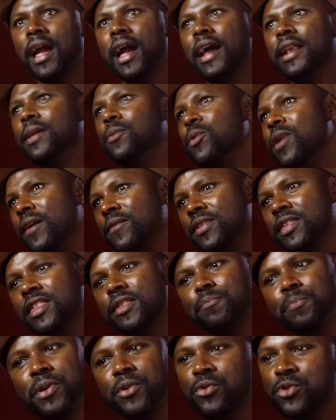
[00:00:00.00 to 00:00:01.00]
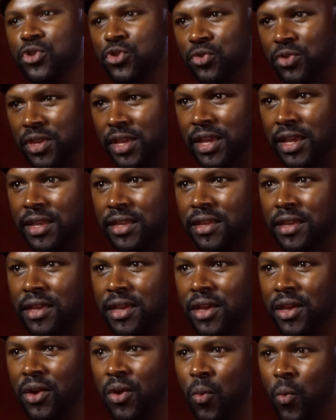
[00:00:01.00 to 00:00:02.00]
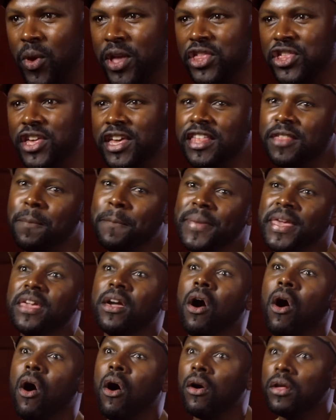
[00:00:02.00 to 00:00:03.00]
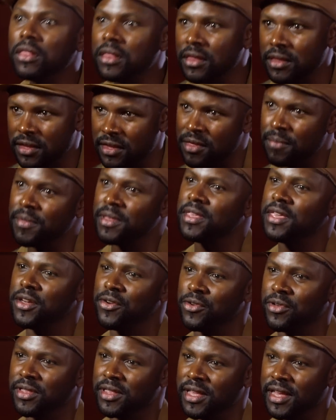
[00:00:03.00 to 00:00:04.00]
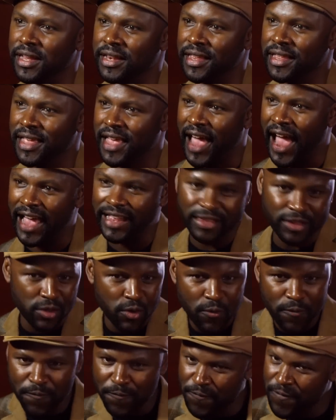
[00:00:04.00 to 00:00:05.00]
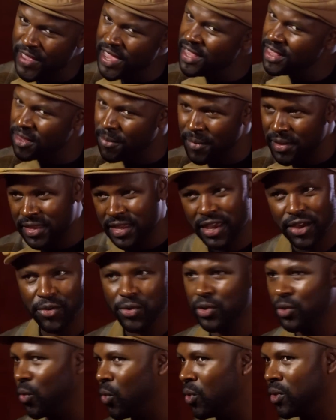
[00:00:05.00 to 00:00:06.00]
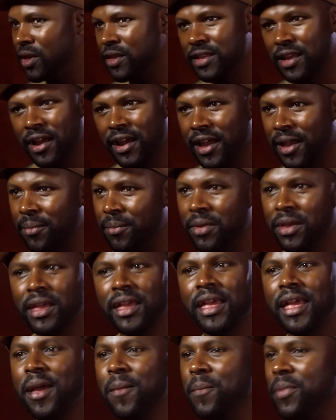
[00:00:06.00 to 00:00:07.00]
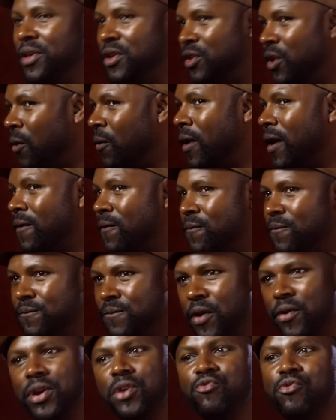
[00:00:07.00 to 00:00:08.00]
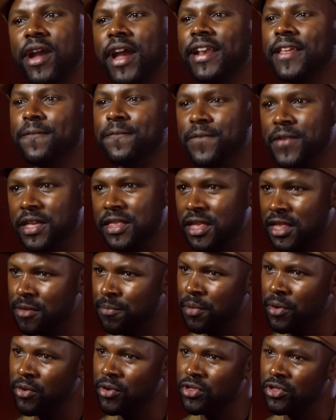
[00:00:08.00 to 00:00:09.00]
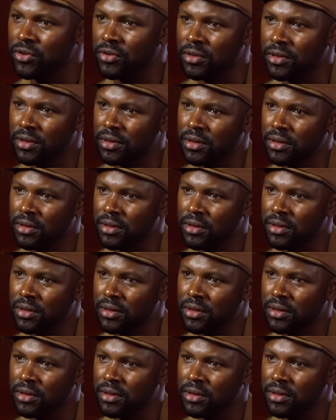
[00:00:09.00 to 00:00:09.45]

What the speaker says: And then we have a spiritual need, which is beyond the material need. And you feed the material all the time, but you don't very rarely feed the spiritual.